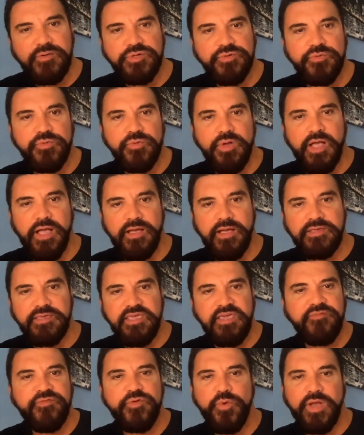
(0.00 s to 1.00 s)
to
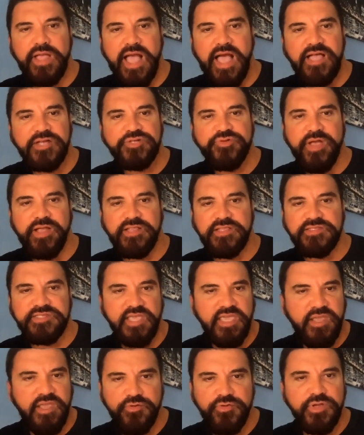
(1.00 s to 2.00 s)
give you a contract and
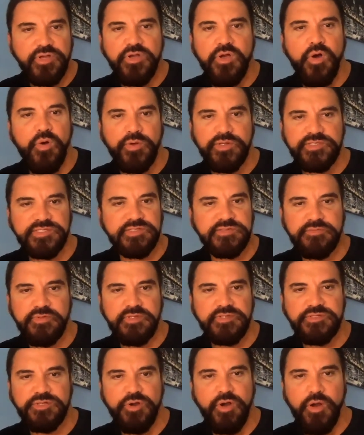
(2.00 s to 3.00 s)
say, here you go,
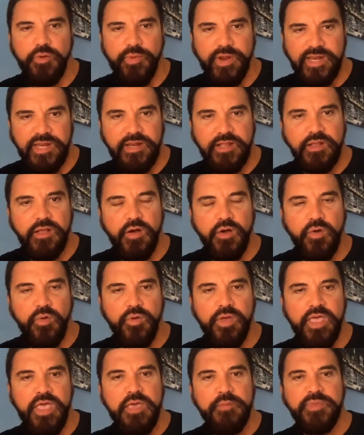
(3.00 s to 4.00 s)
you're all ready to
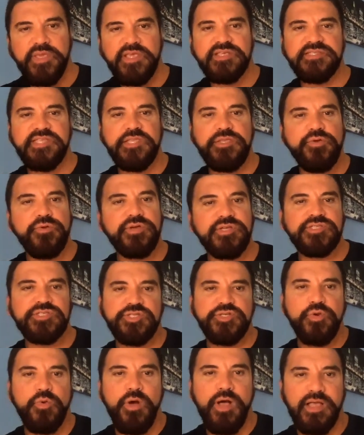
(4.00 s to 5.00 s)
go. Because then you could
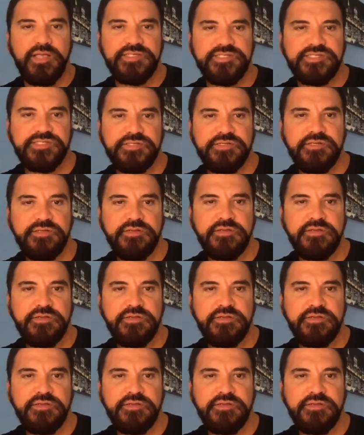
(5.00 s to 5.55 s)
sue us